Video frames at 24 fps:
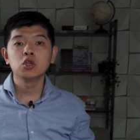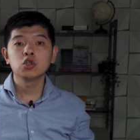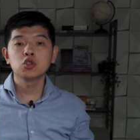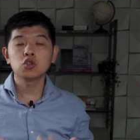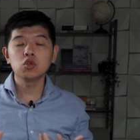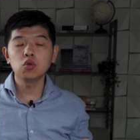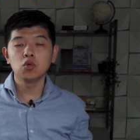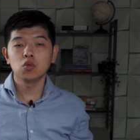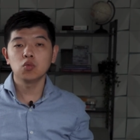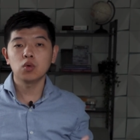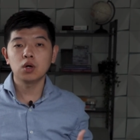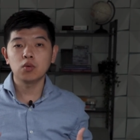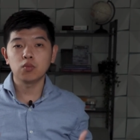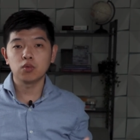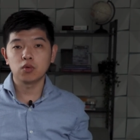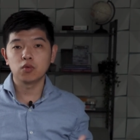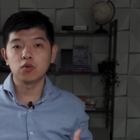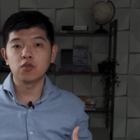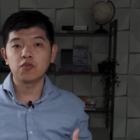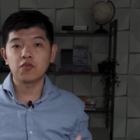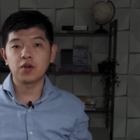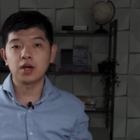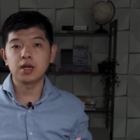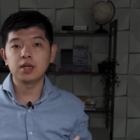So what we
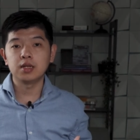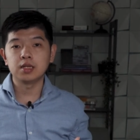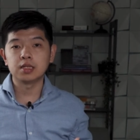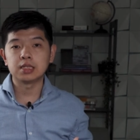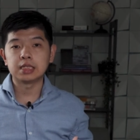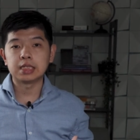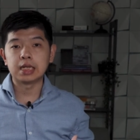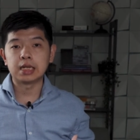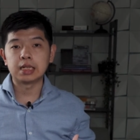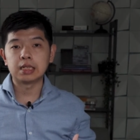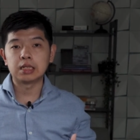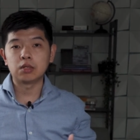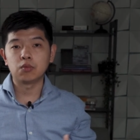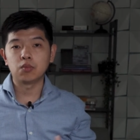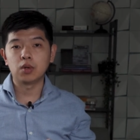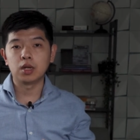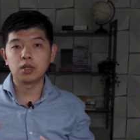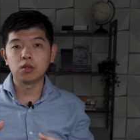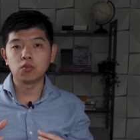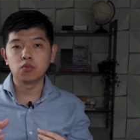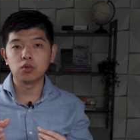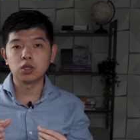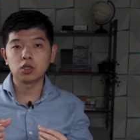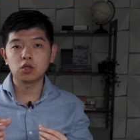will find is that
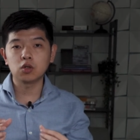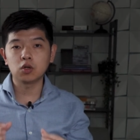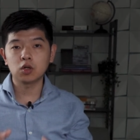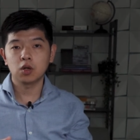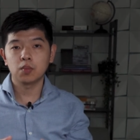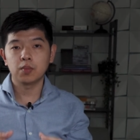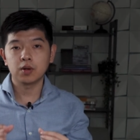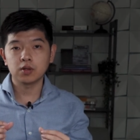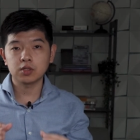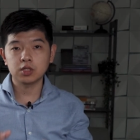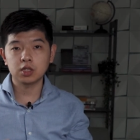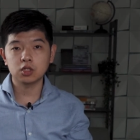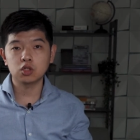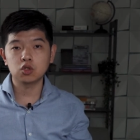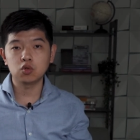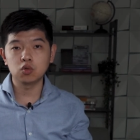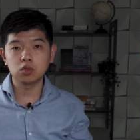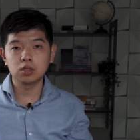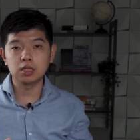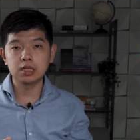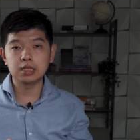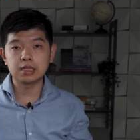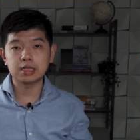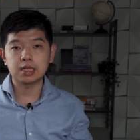when we talk about such
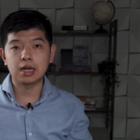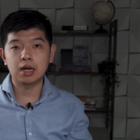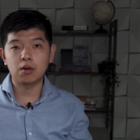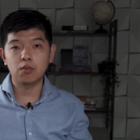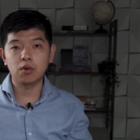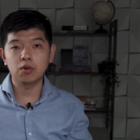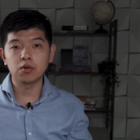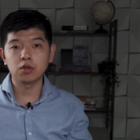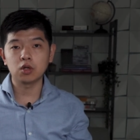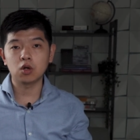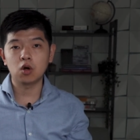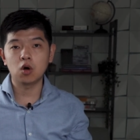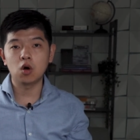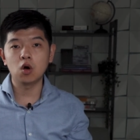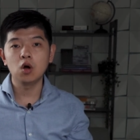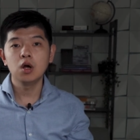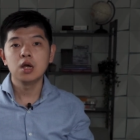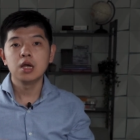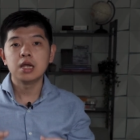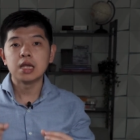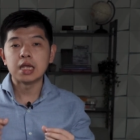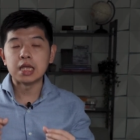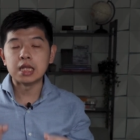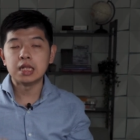goods, these are what we
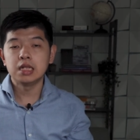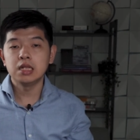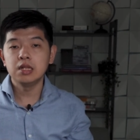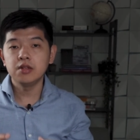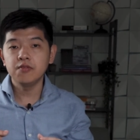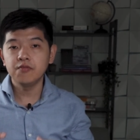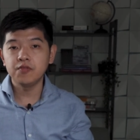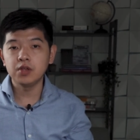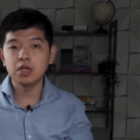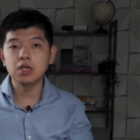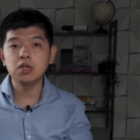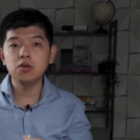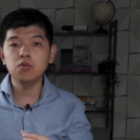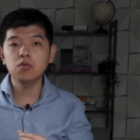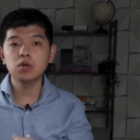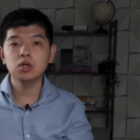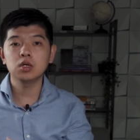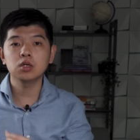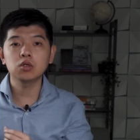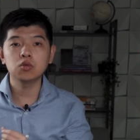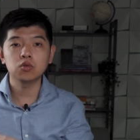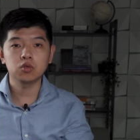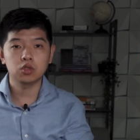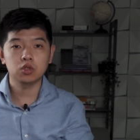call
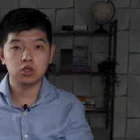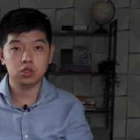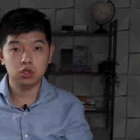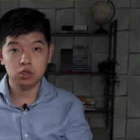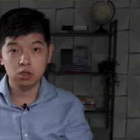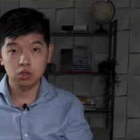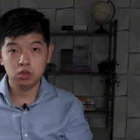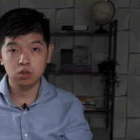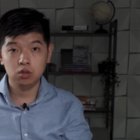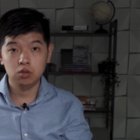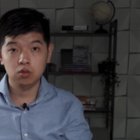inferior goods,